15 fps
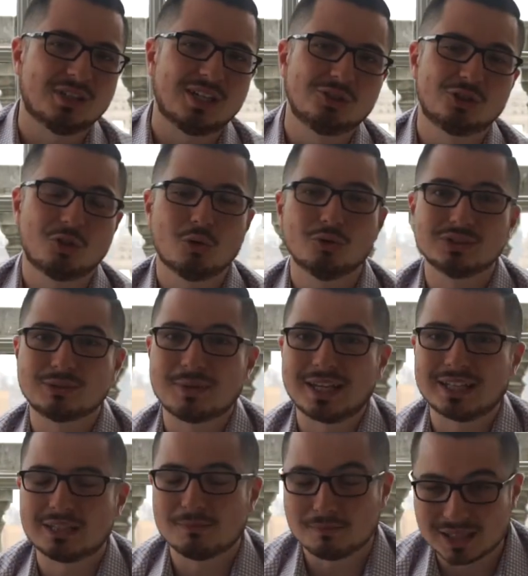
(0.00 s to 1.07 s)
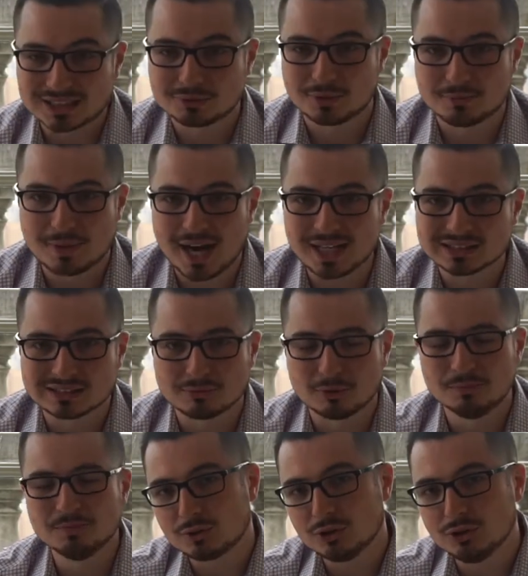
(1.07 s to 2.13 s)
And your goal is to make it the best one possible,
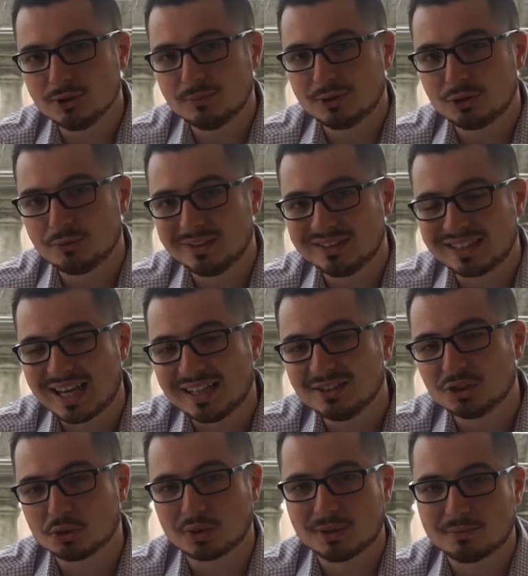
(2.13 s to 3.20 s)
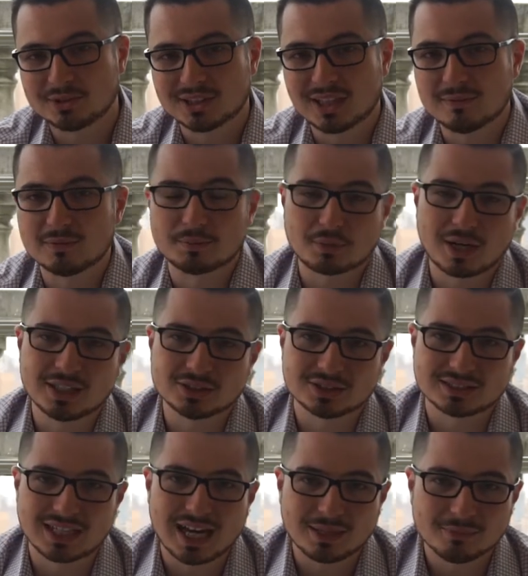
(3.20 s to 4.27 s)
usually between between 10 to 20% of a
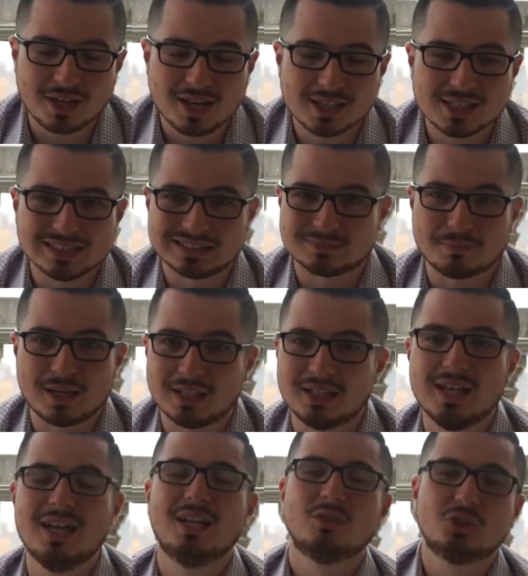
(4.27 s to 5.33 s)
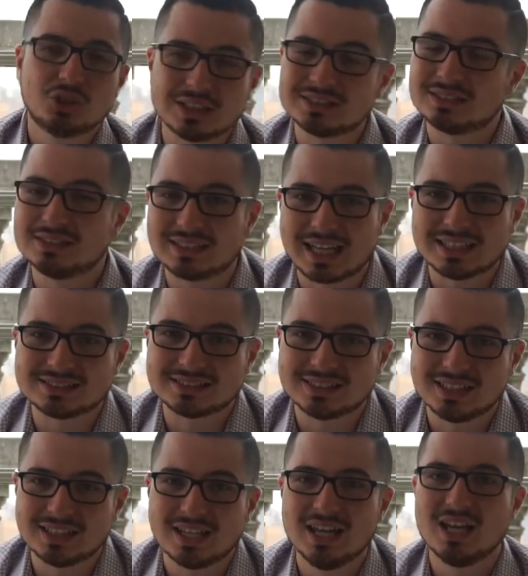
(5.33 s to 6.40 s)
project timeline is spent just in
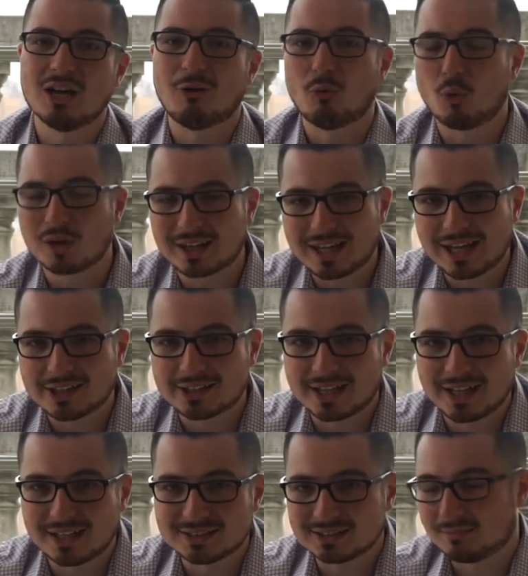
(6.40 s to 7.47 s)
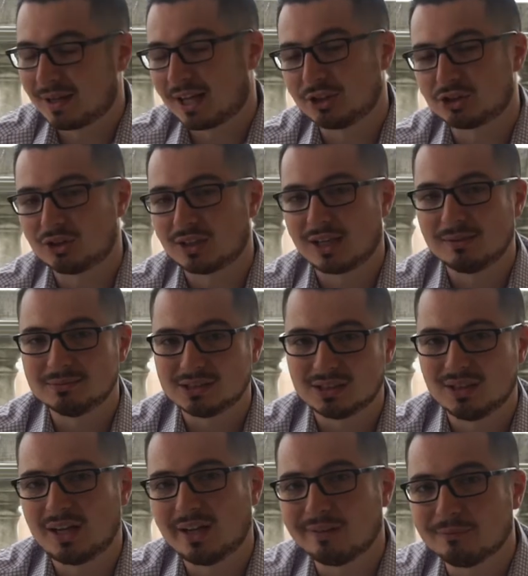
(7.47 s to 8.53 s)
testing or working out kinks and making sure it comes
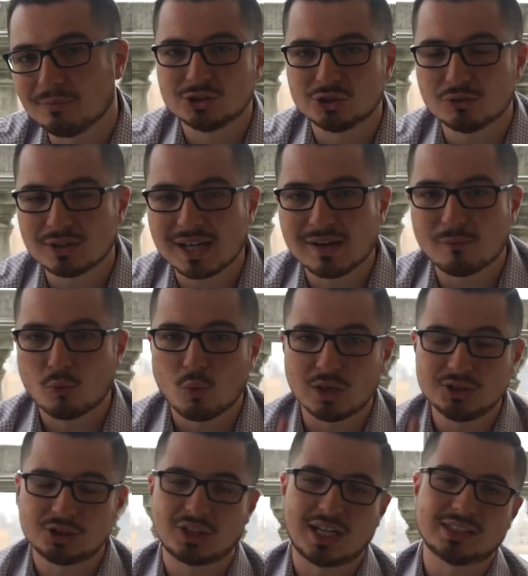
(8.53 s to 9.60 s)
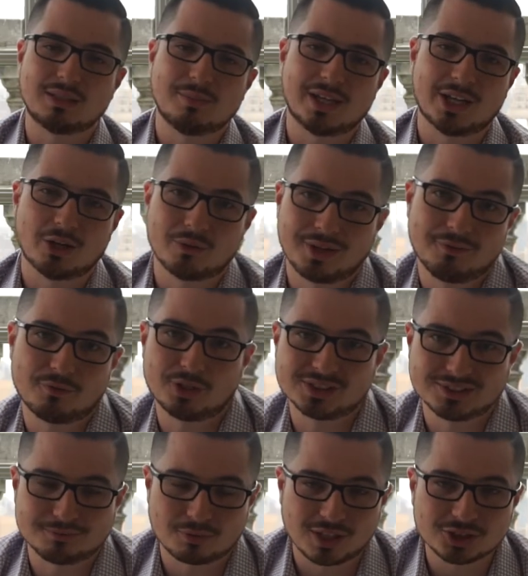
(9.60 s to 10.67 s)
to life. Because you only have one shot to make a great
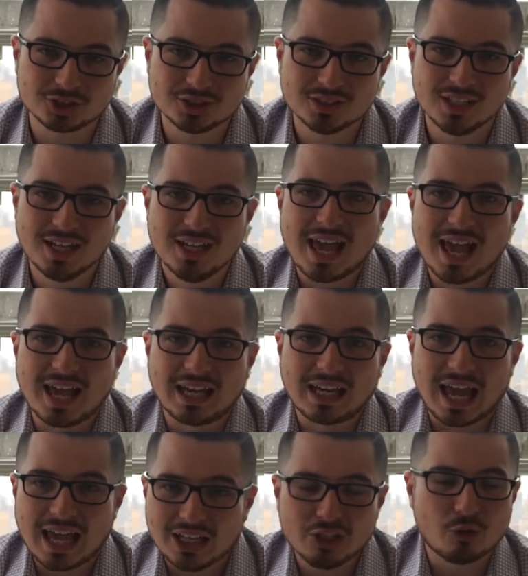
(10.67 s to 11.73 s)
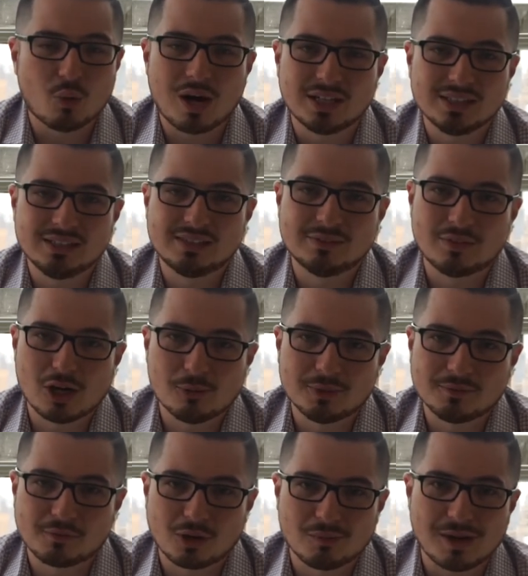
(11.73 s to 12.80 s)
first impression, and any quality
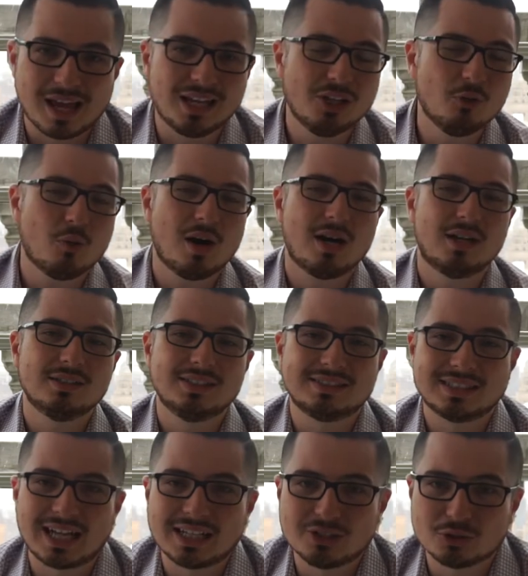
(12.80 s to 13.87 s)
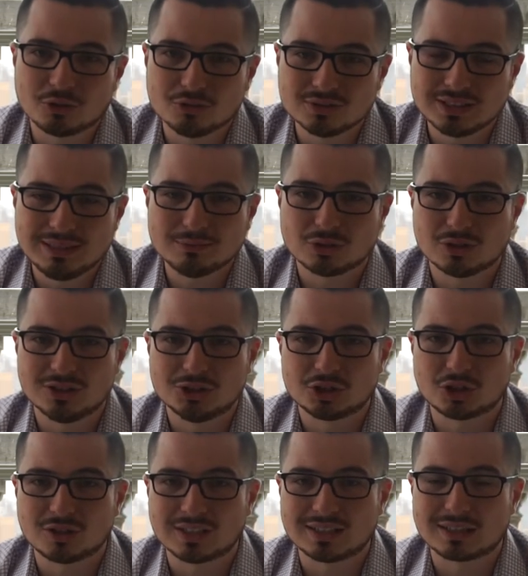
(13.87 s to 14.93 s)
development firm, any quality technical team is gonna
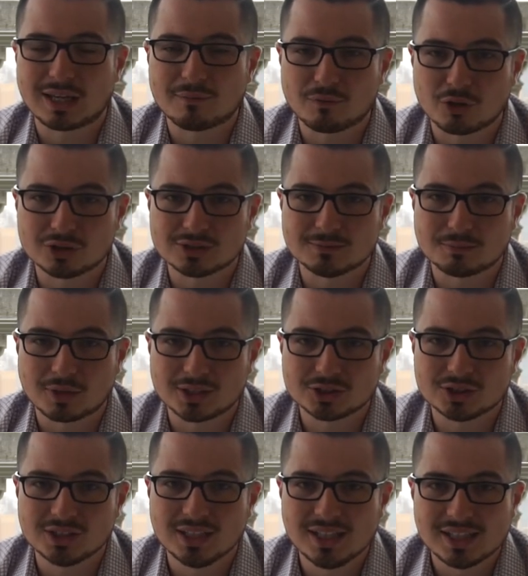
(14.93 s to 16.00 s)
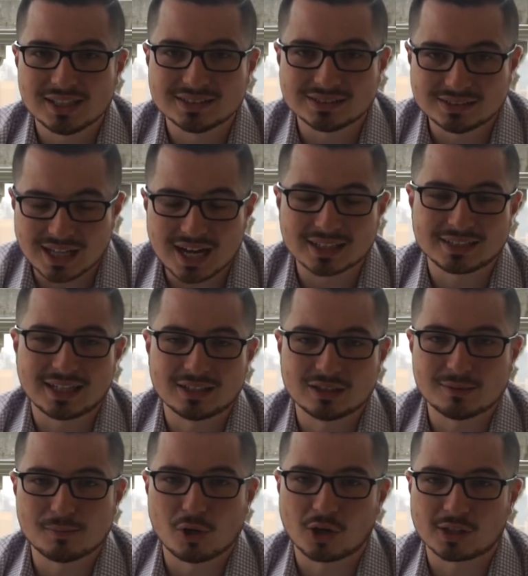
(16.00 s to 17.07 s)
ensure that that first impression is knocked out of
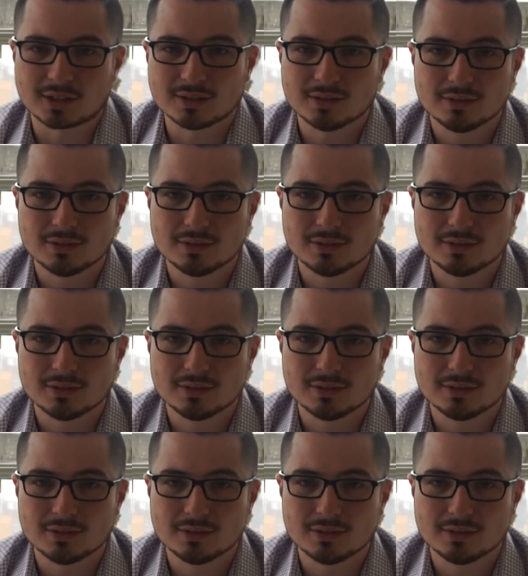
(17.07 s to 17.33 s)
the park.